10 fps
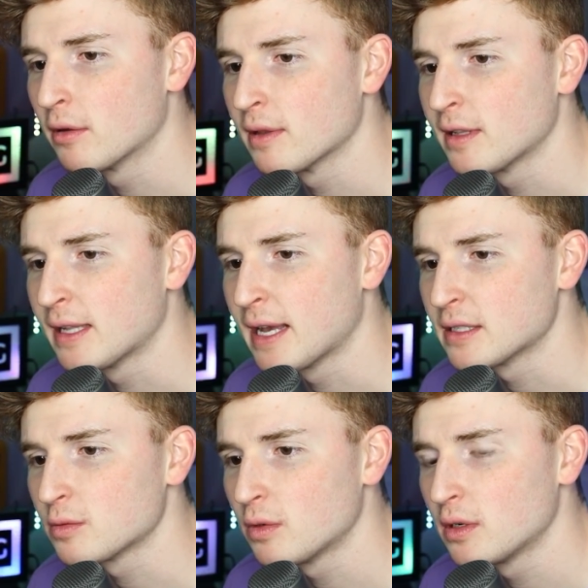bigger than the
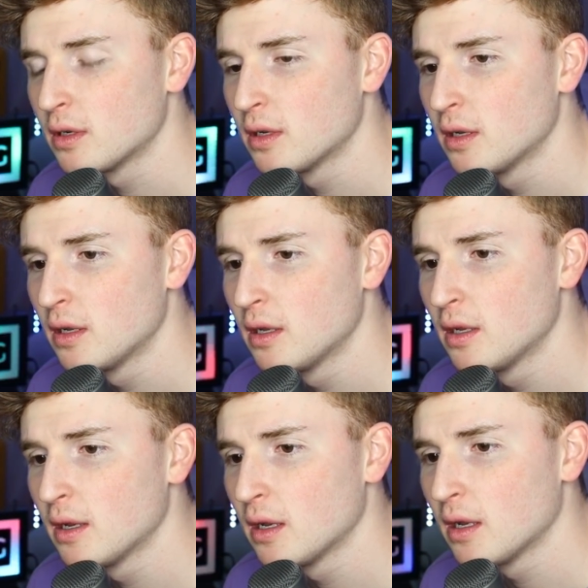last one.
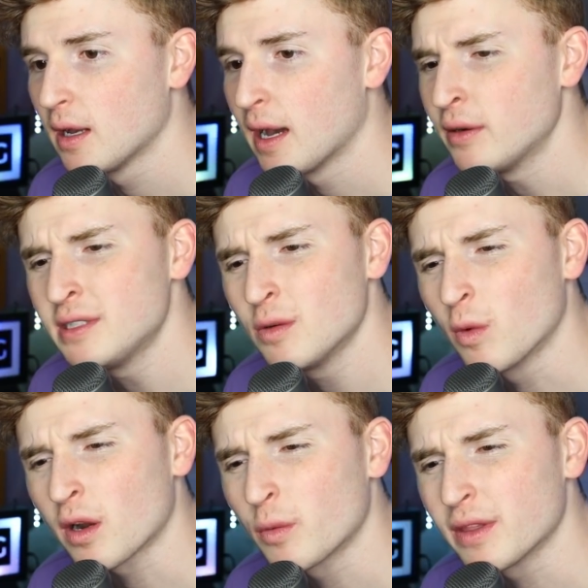How does it
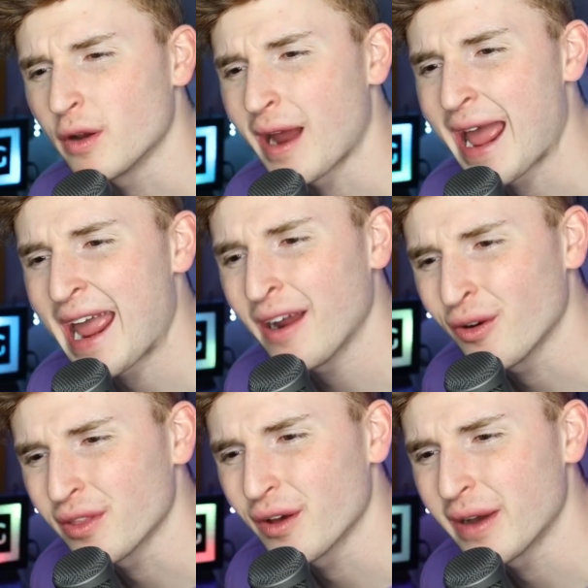work with your
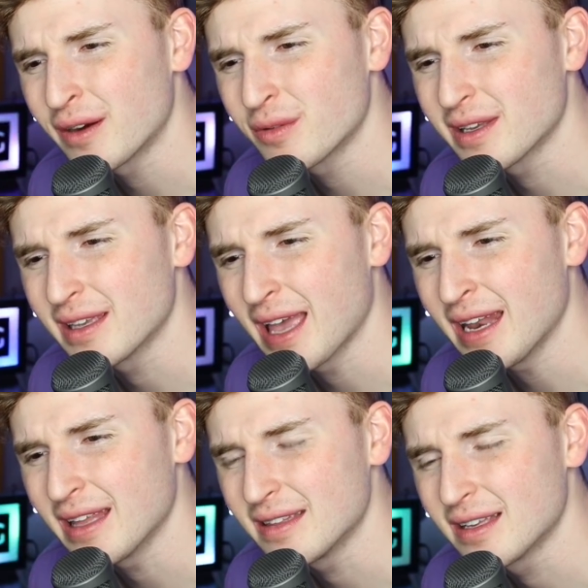hair, though? I don't
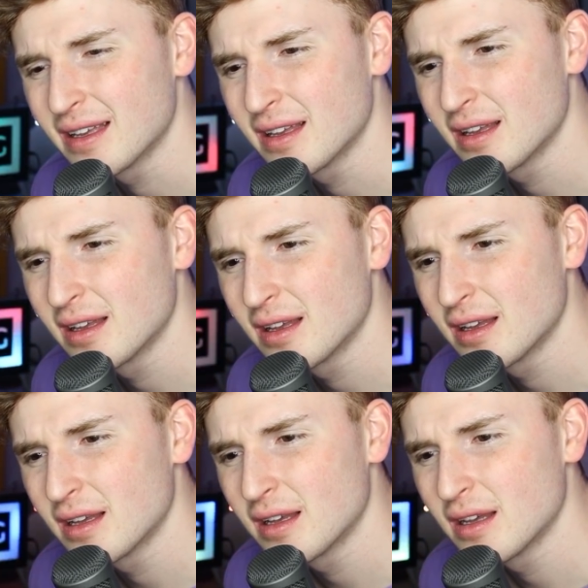get it.
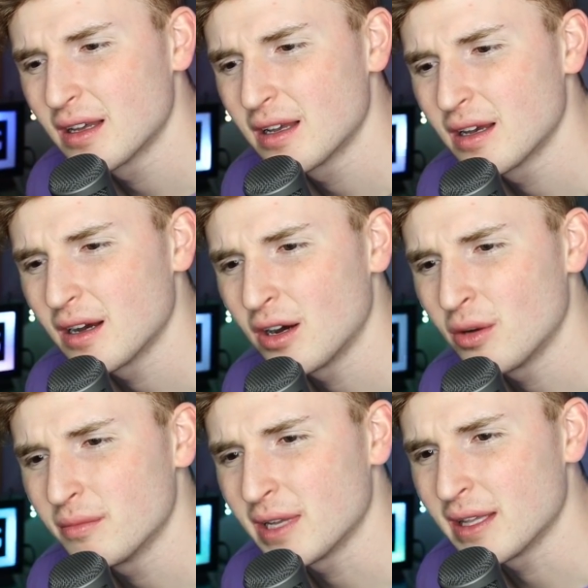
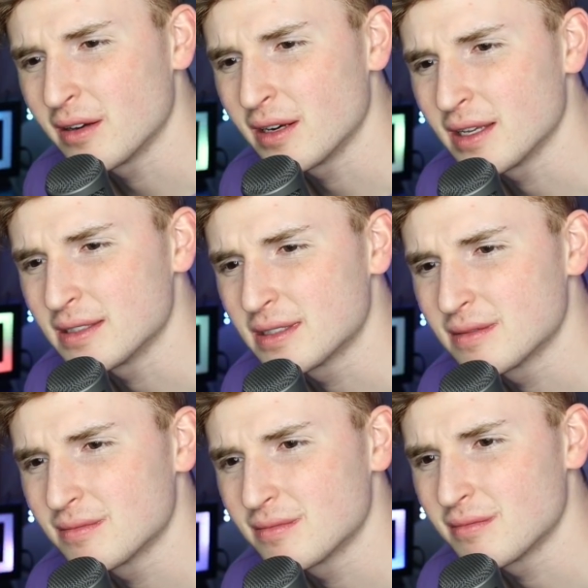Oh, and there it
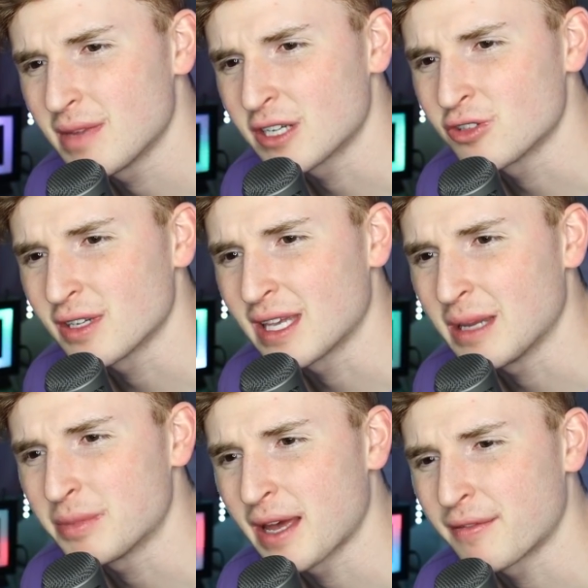is. Make sure to
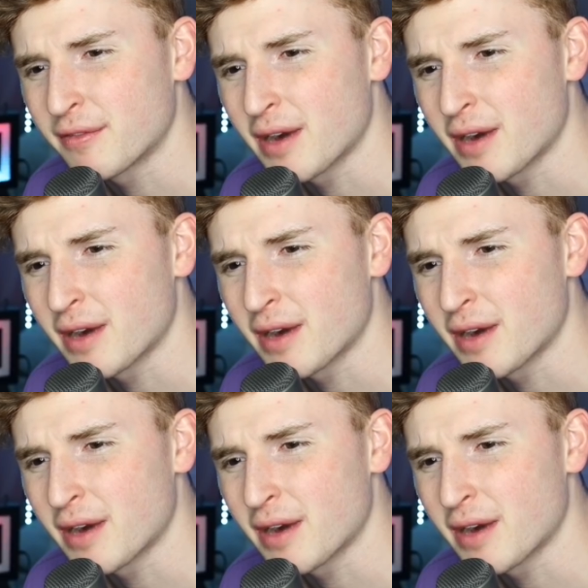keep that